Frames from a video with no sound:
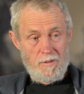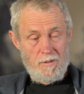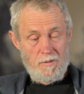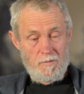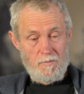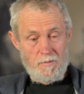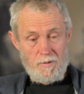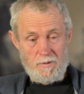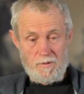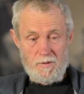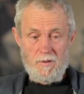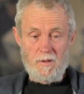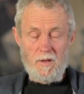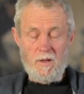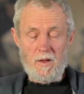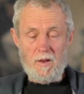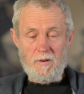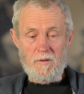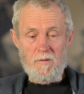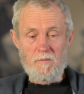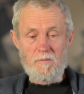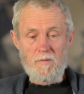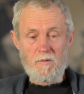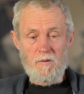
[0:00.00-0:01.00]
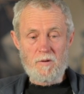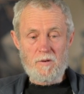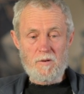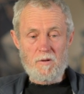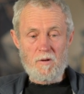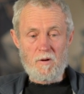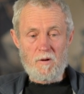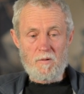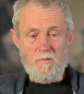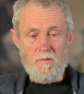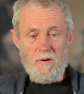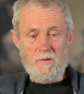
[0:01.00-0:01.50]
which they had the first
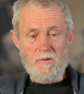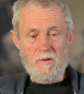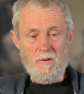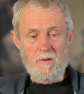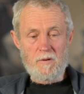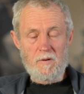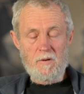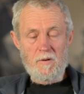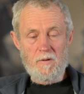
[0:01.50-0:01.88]
gold rush in